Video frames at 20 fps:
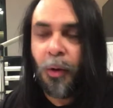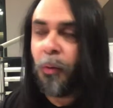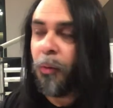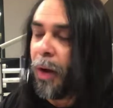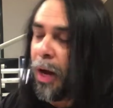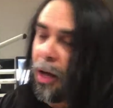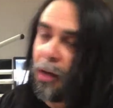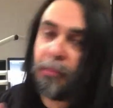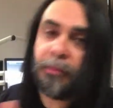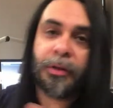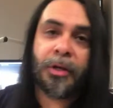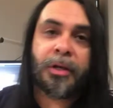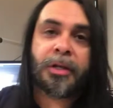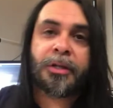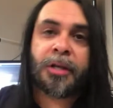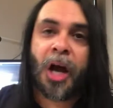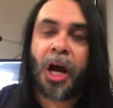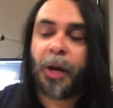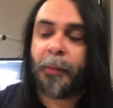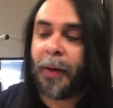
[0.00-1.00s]
Well, you
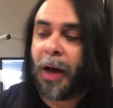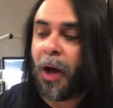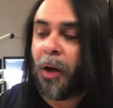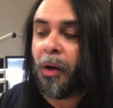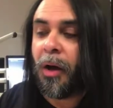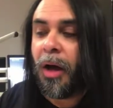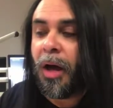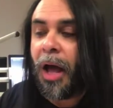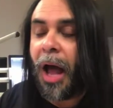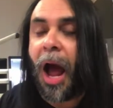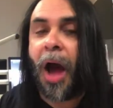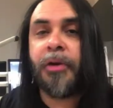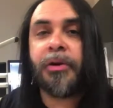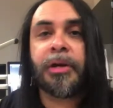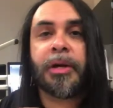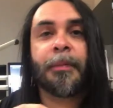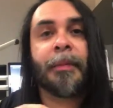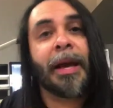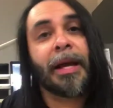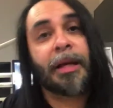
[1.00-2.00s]
could talk about how
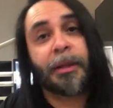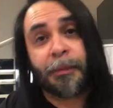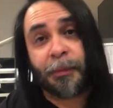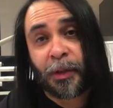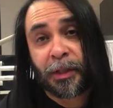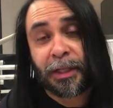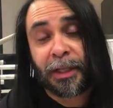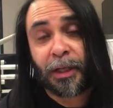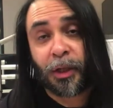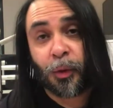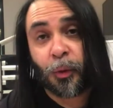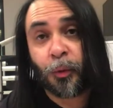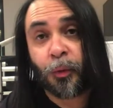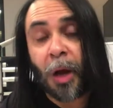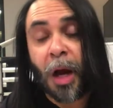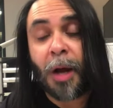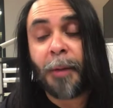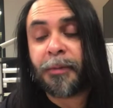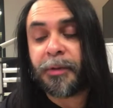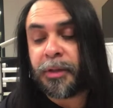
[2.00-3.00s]
you can make particular
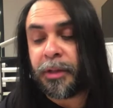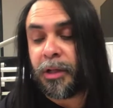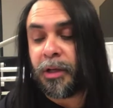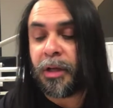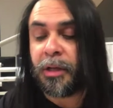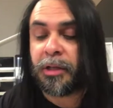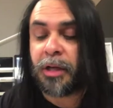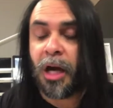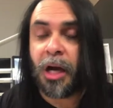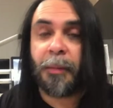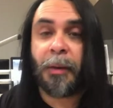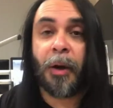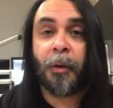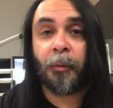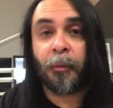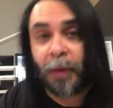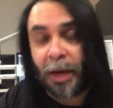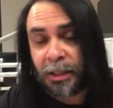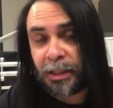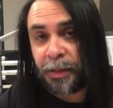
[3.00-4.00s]
rubs. You could talk
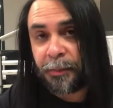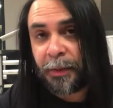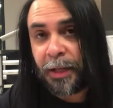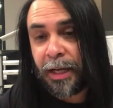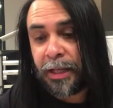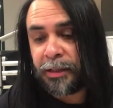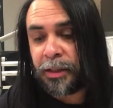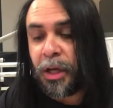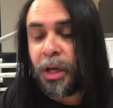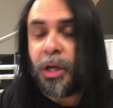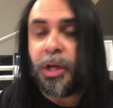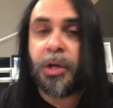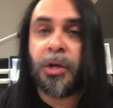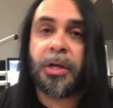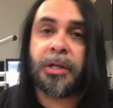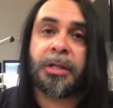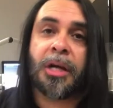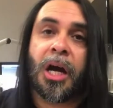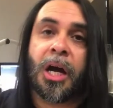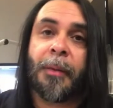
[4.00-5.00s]
about recipes. You
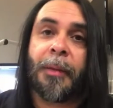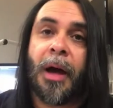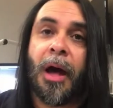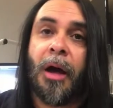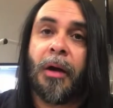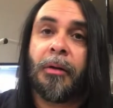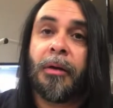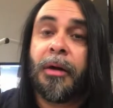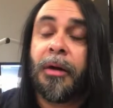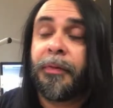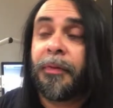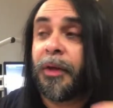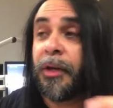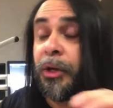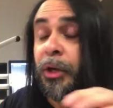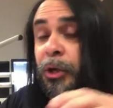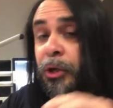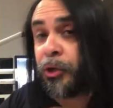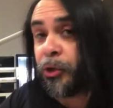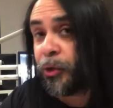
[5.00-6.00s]
could talk about the
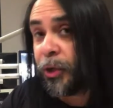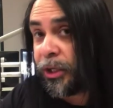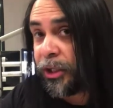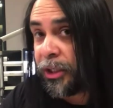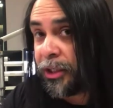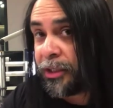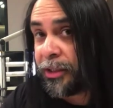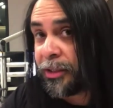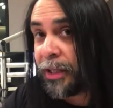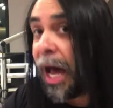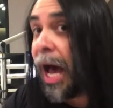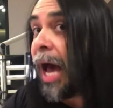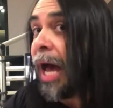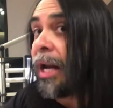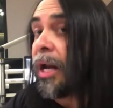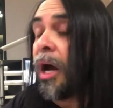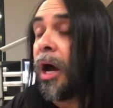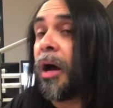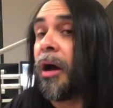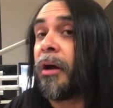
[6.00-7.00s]
nutrition
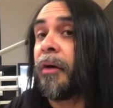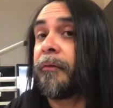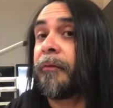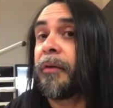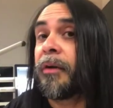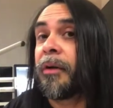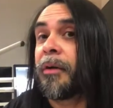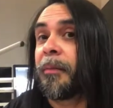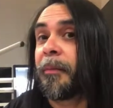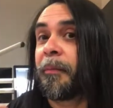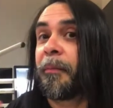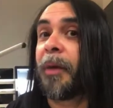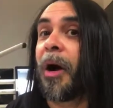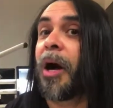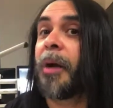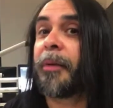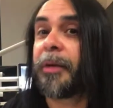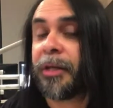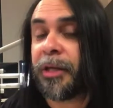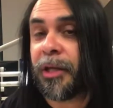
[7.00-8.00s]
side of
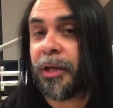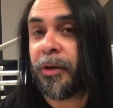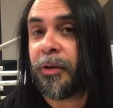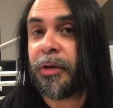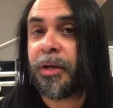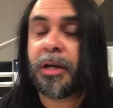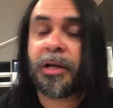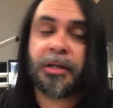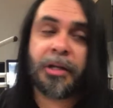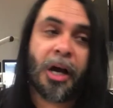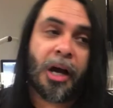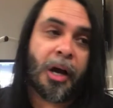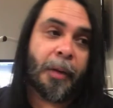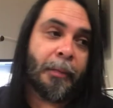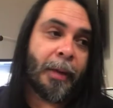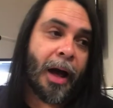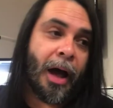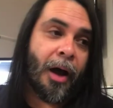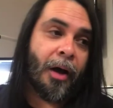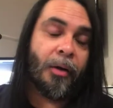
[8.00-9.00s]
barbecue. You could talk
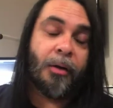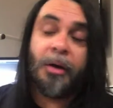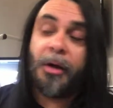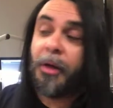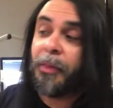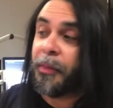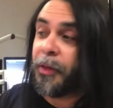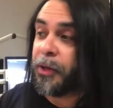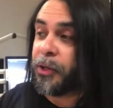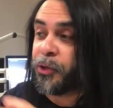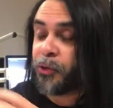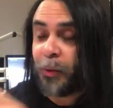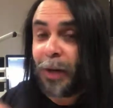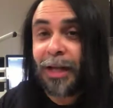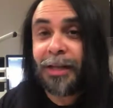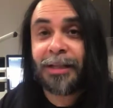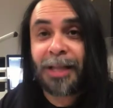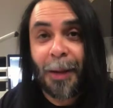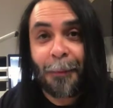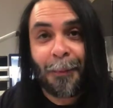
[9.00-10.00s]
about the
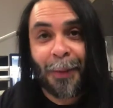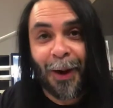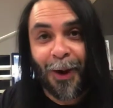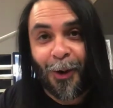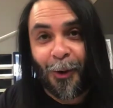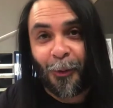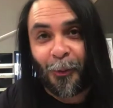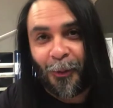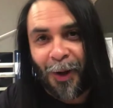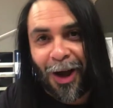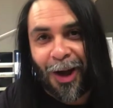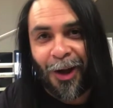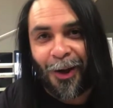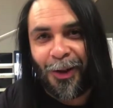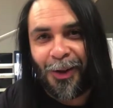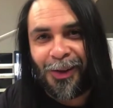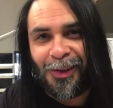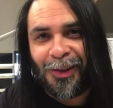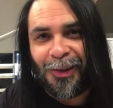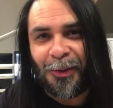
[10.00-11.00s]
drinks that pair
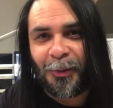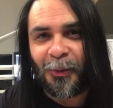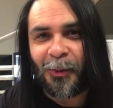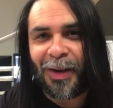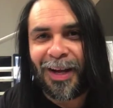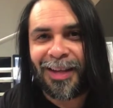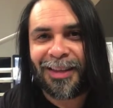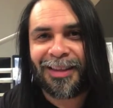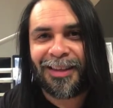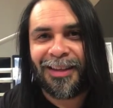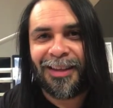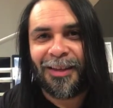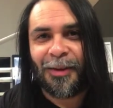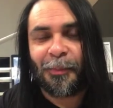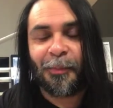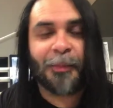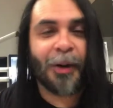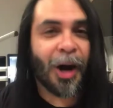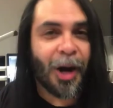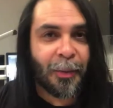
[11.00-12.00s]
well with
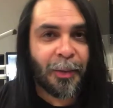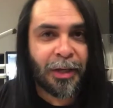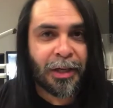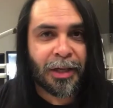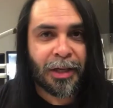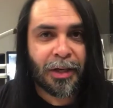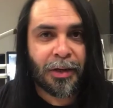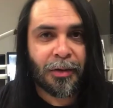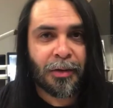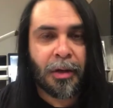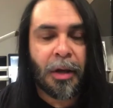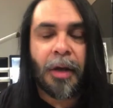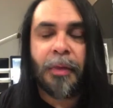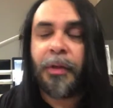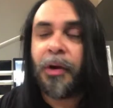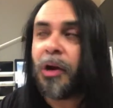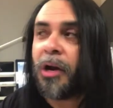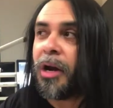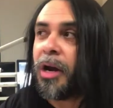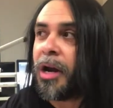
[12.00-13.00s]
barbecue.
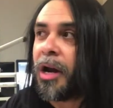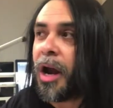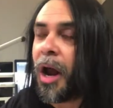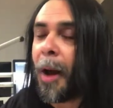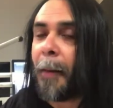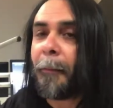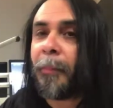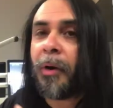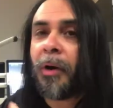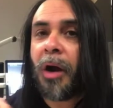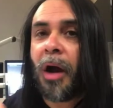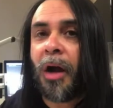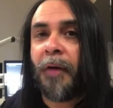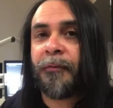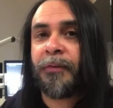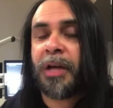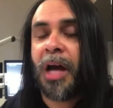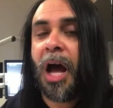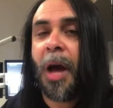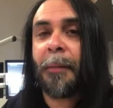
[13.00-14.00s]
There are a number
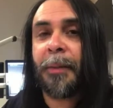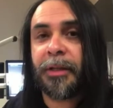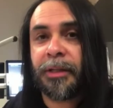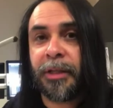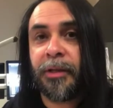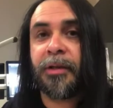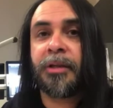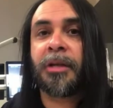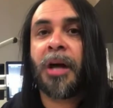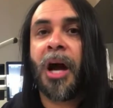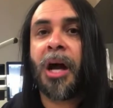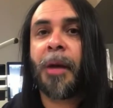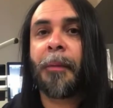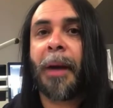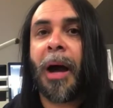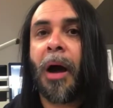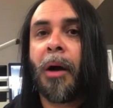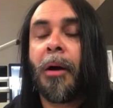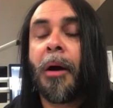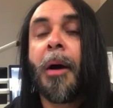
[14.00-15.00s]
of topics you could talk
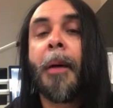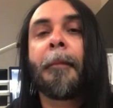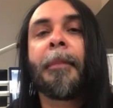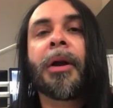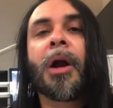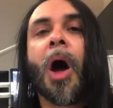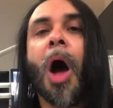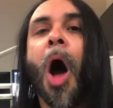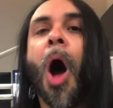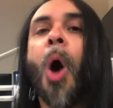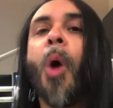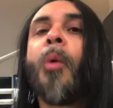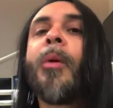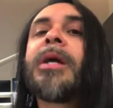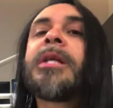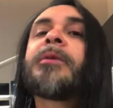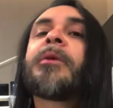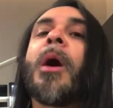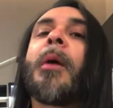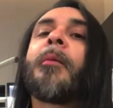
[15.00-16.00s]
about, but
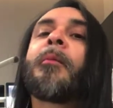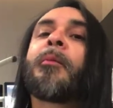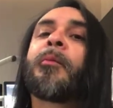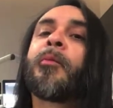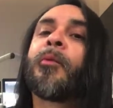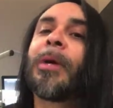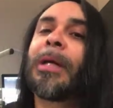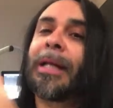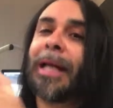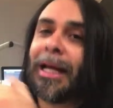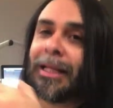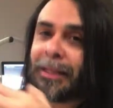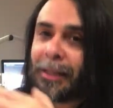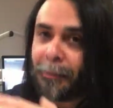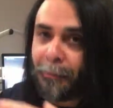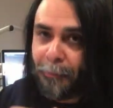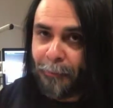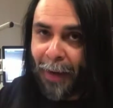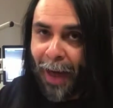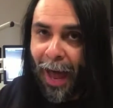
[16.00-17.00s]
always relate
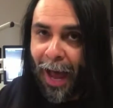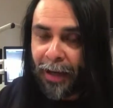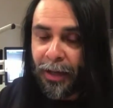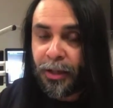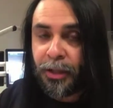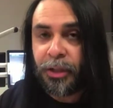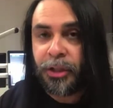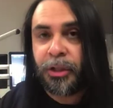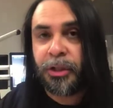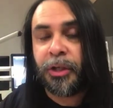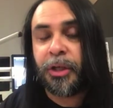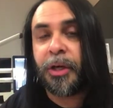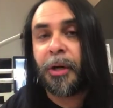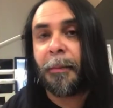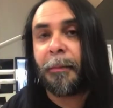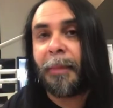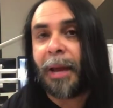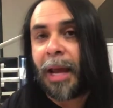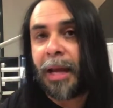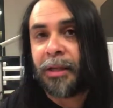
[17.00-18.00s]
them back to your
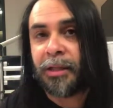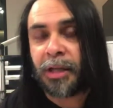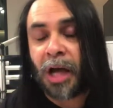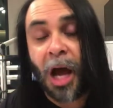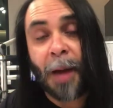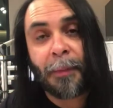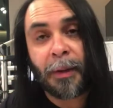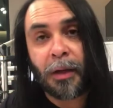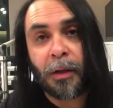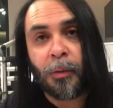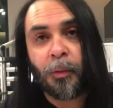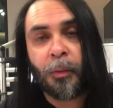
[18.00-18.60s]
main topic,